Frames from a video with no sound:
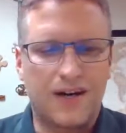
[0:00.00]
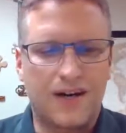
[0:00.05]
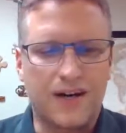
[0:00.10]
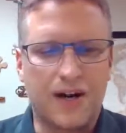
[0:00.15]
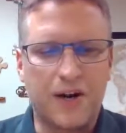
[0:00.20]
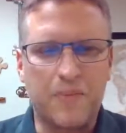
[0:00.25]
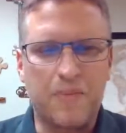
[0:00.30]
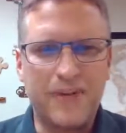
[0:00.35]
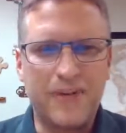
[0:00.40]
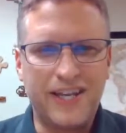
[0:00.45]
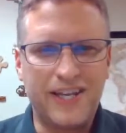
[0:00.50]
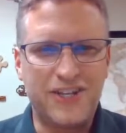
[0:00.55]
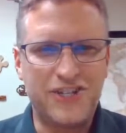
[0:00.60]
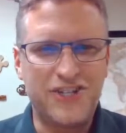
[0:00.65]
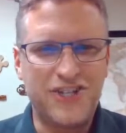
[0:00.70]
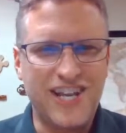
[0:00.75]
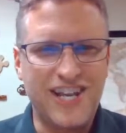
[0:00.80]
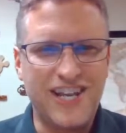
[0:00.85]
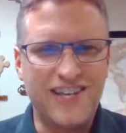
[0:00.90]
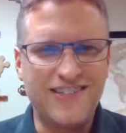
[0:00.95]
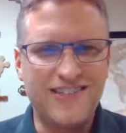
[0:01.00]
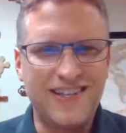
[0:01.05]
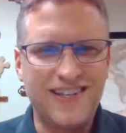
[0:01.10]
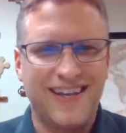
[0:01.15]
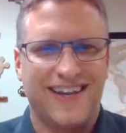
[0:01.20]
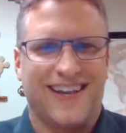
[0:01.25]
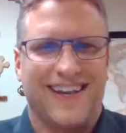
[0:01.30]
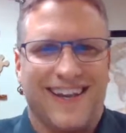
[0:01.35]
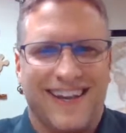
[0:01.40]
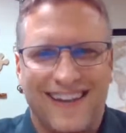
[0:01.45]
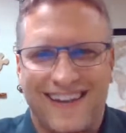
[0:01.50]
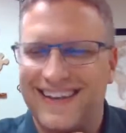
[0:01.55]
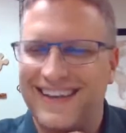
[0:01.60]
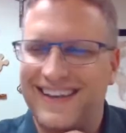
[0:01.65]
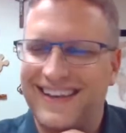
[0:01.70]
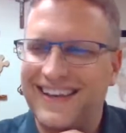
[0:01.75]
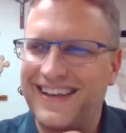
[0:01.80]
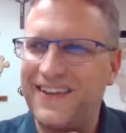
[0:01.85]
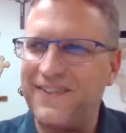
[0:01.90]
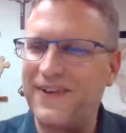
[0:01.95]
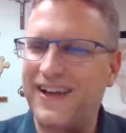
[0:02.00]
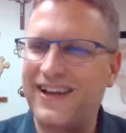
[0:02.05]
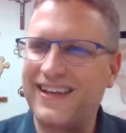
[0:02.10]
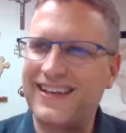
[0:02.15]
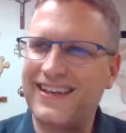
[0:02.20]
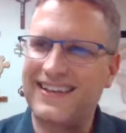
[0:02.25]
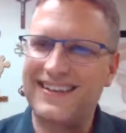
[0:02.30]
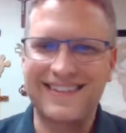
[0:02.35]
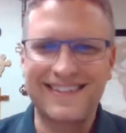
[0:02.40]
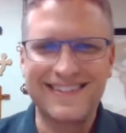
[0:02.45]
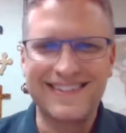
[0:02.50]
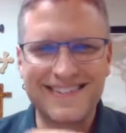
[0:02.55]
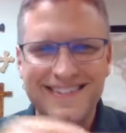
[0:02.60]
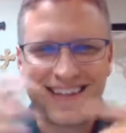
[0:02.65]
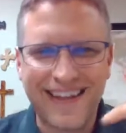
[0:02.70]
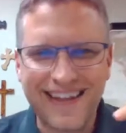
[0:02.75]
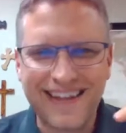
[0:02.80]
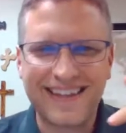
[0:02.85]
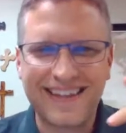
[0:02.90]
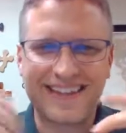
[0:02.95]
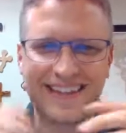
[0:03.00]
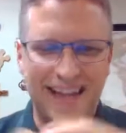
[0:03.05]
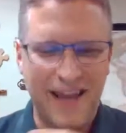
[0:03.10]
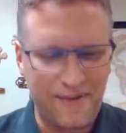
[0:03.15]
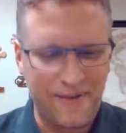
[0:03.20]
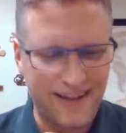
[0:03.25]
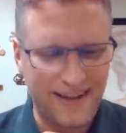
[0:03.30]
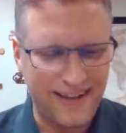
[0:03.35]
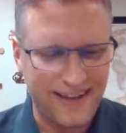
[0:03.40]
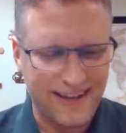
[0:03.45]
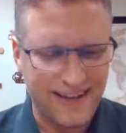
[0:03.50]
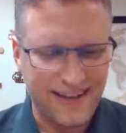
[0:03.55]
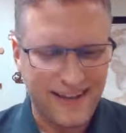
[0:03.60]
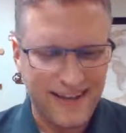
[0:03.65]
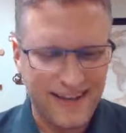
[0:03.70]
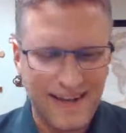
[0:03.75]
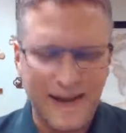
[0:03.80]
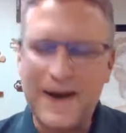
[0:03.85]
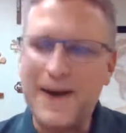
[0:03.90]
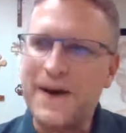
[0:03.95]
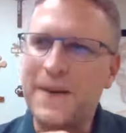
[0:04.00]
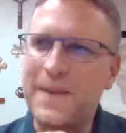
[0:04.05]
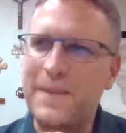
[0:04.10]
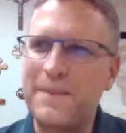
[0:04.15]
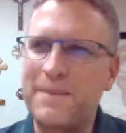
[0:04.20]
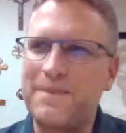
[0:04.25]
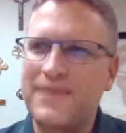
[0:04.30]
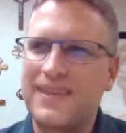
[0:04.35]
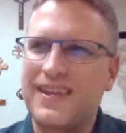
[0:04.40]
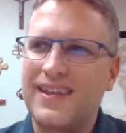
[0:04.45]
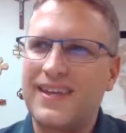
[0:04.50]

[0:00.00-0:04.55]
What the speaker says: are a bit cheesy, if I could say it that way. Um,